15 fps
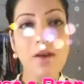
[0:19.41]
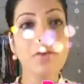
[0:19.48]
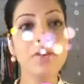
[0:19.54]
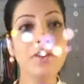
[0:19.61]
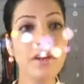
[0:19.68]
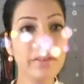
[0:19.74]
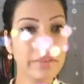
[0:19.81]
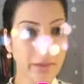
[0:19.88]

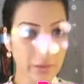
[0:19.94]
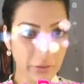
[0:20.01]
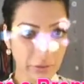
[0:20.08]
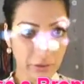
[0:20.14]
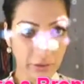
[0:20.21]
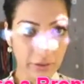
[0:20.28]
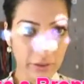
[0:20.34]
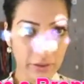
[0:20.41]
So let's get
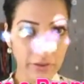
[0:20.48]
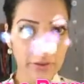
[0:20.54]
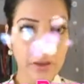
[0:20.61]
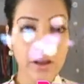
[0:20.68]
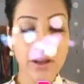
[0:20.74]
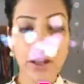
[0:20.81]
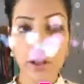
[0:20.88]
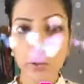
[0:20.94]
started.
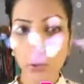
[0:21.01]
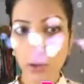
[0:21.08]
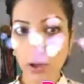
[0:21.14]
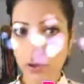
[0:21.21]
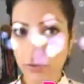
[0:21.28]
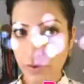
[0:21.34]
Each one